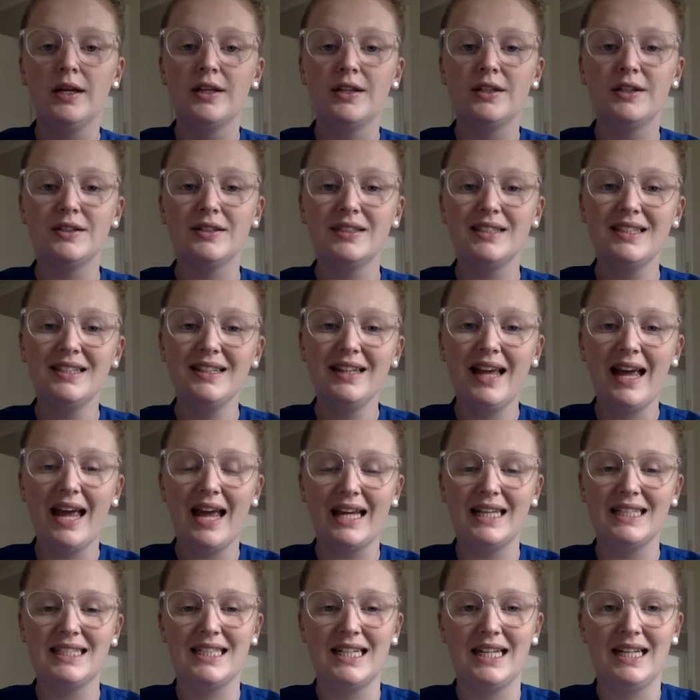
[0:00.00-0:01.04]
Using the
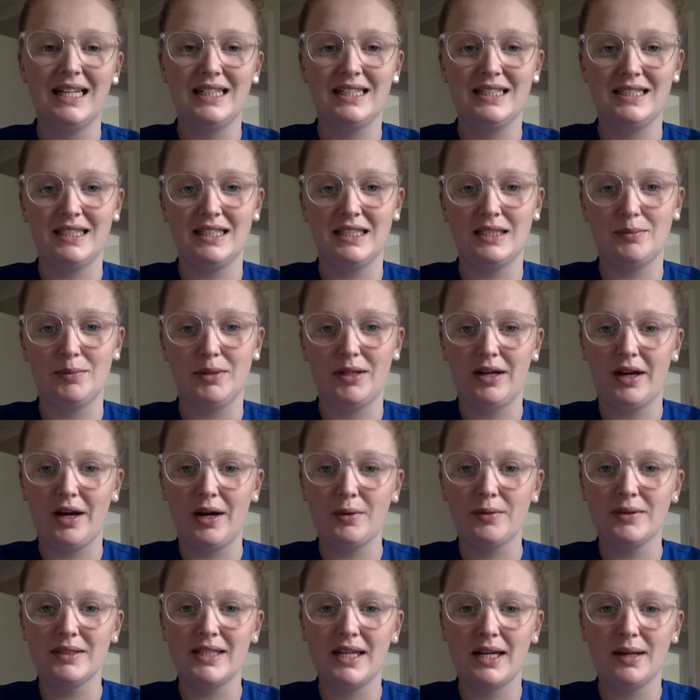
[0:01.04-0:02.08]
A to E assessment, I
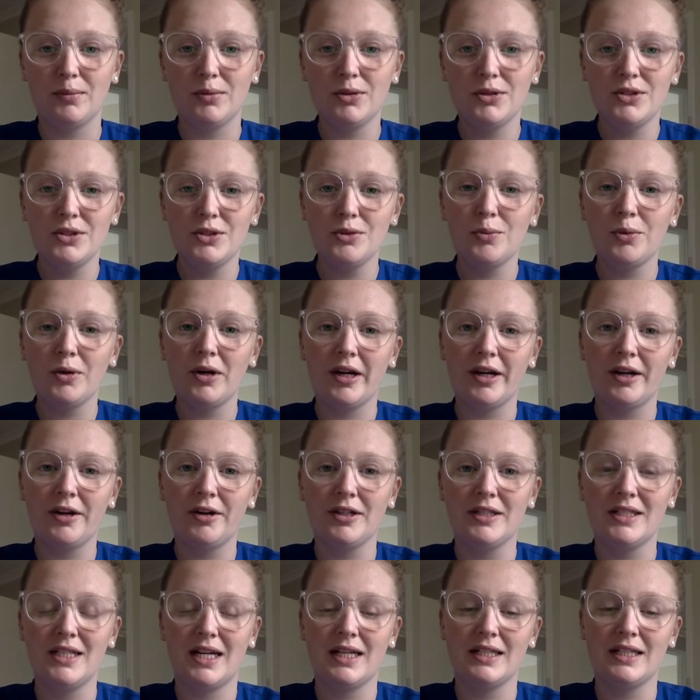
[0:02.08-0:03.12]
was able to
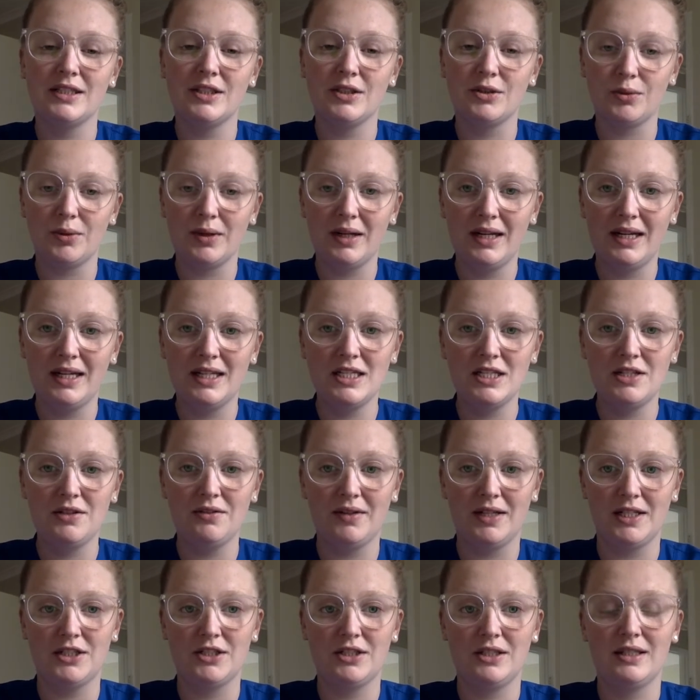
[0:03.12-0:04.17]
prioritise 3
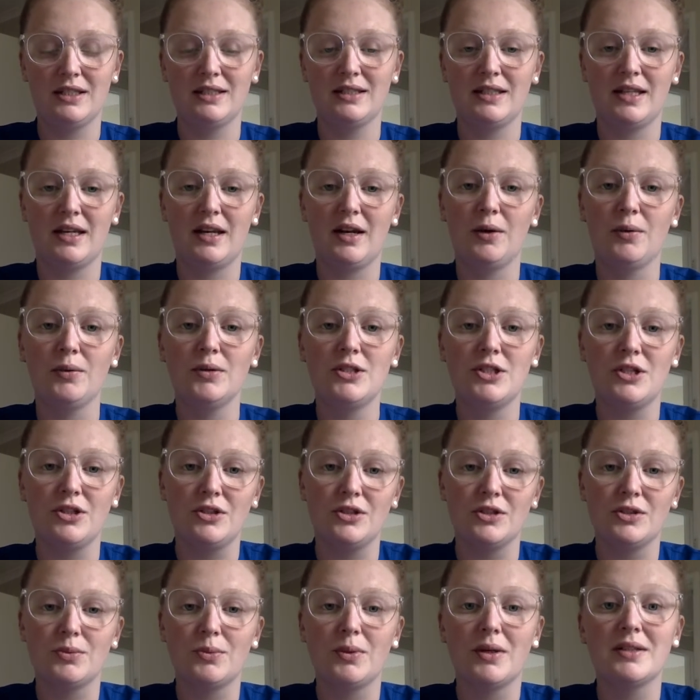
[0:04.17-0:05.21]
interventions that I would
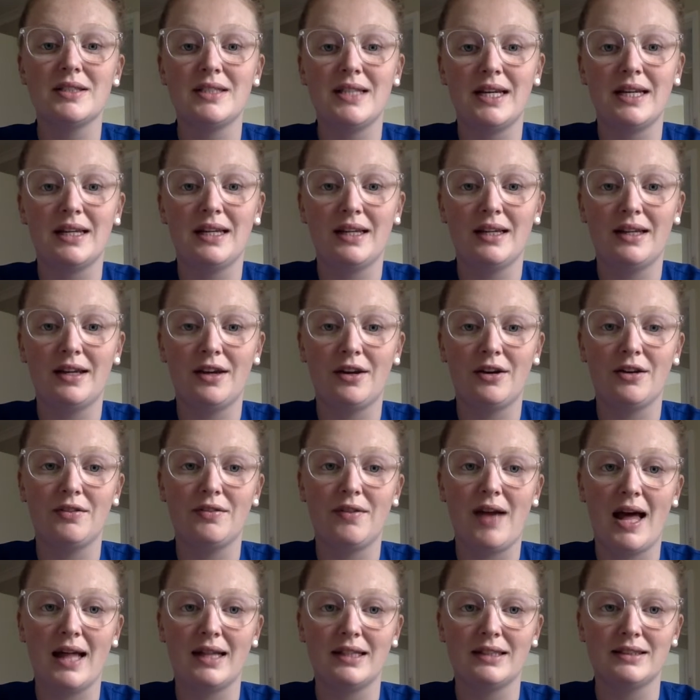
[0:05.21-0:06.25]
use whilst taking care of
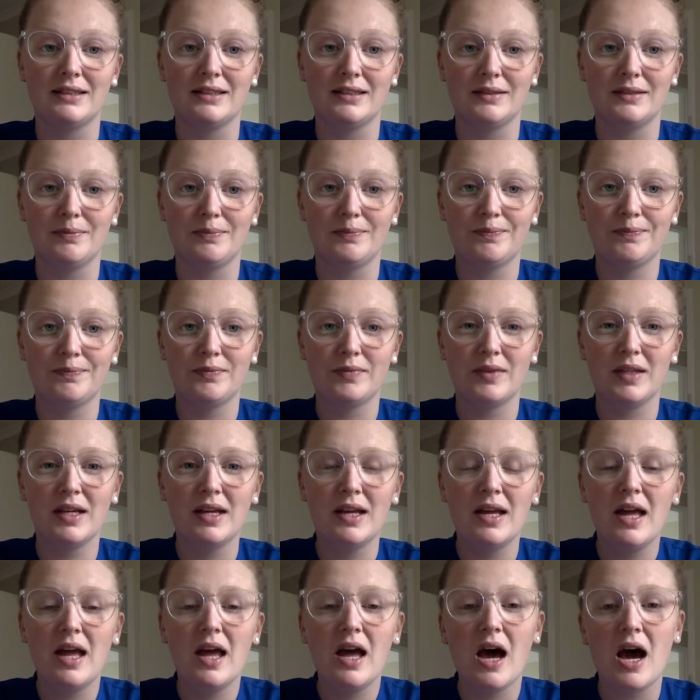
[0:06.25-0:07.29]
Alison.
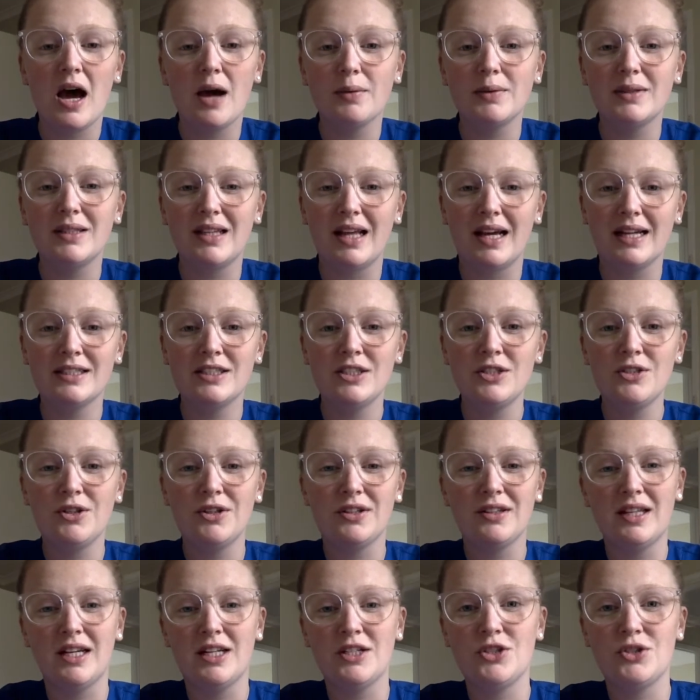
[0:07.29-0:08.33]
I would like to
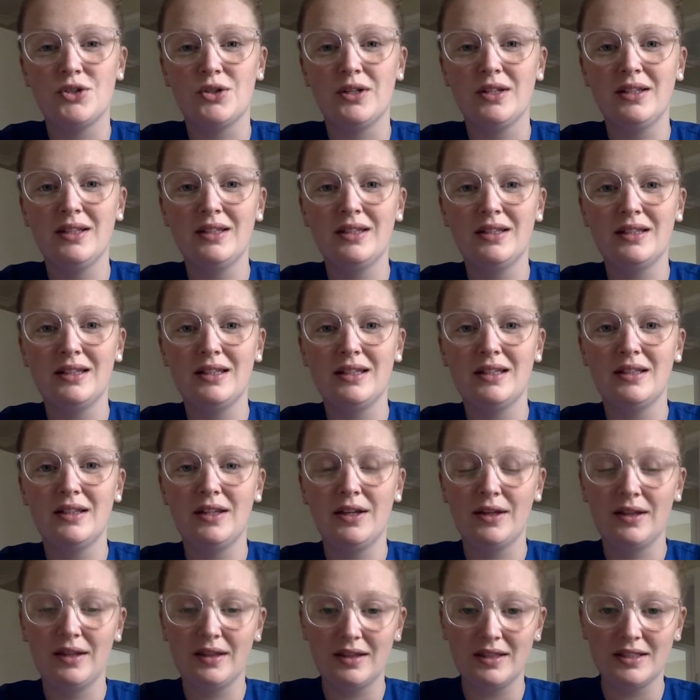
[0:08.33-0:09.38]
note that during
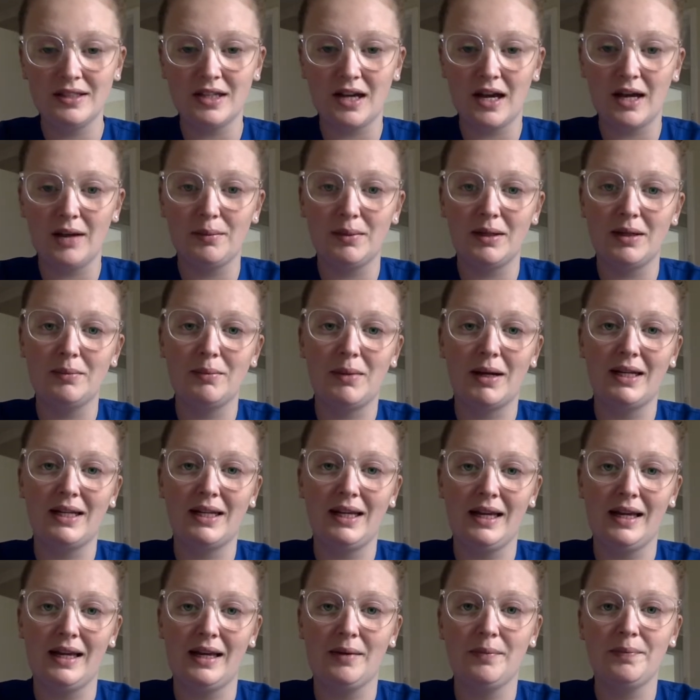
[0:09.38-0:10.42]
the time in my
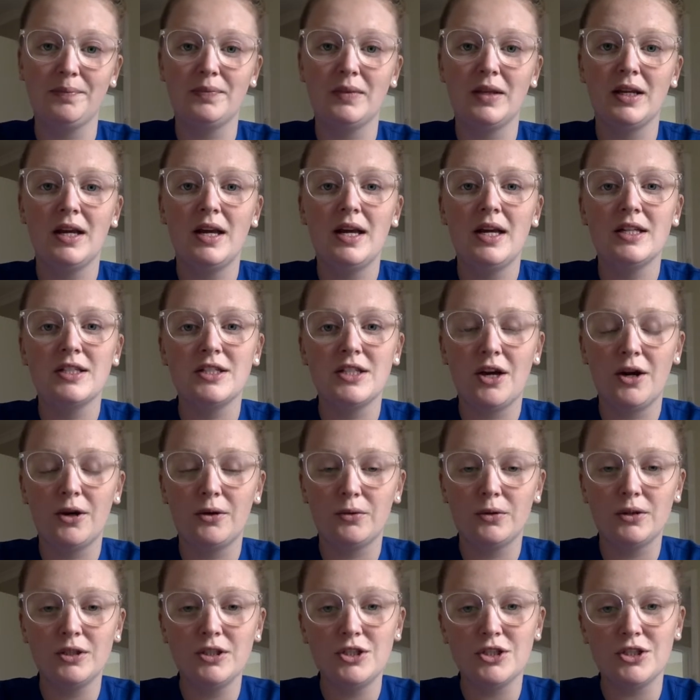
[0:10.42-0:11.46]
care, to help
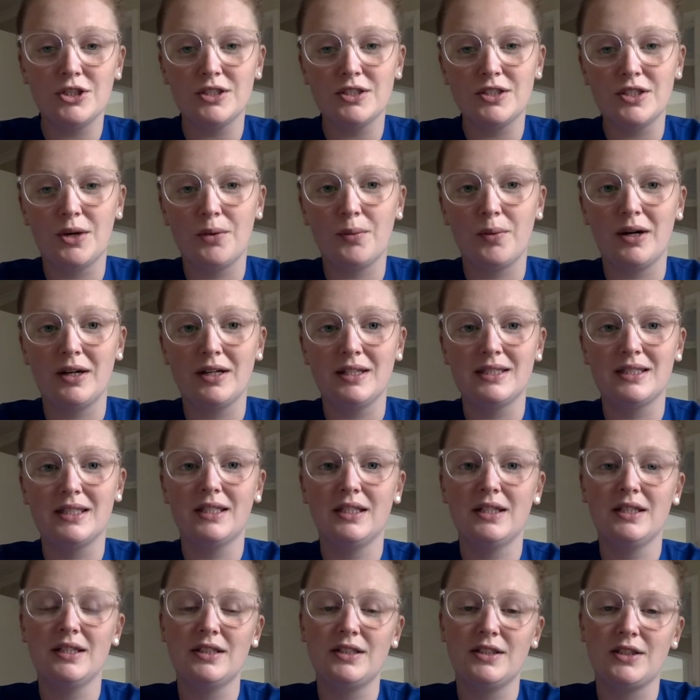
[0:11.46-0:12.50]
reduce her worries and
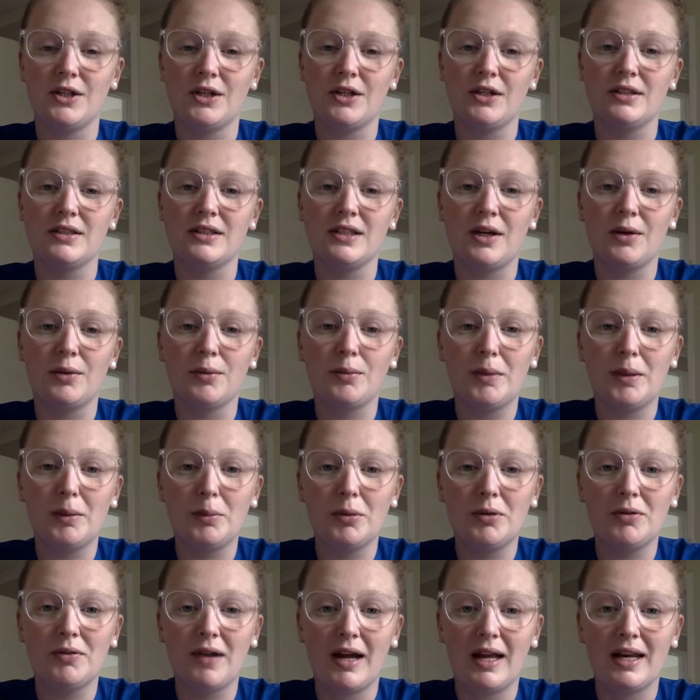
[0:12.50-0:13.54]
concerns, I would be
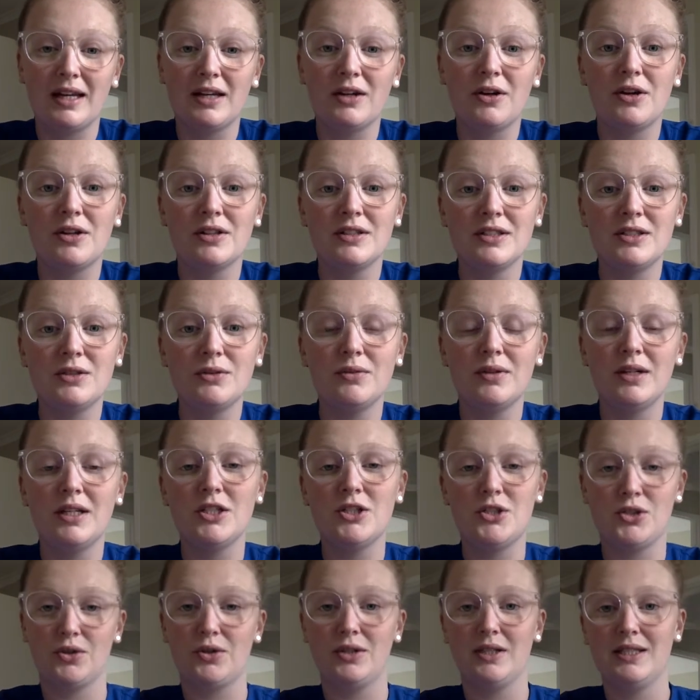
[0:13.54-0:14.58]
providing constant
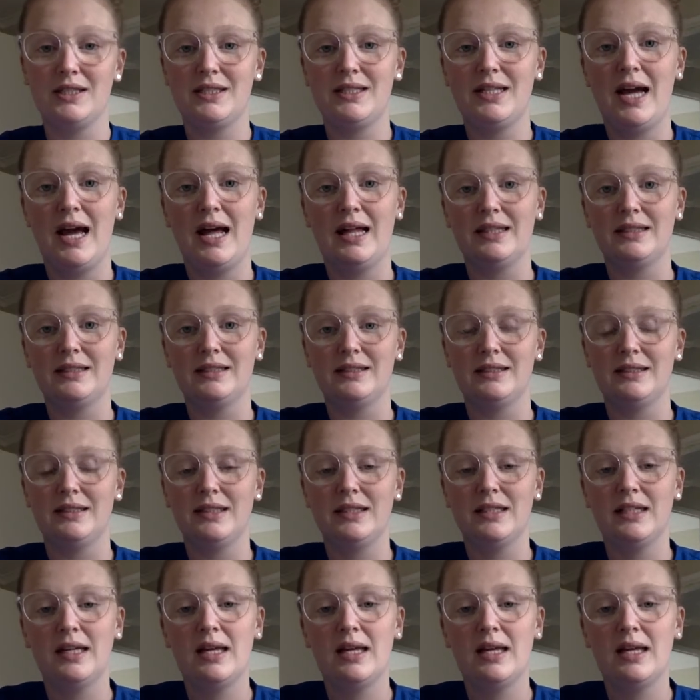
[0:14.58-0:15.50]
reassurance to Alison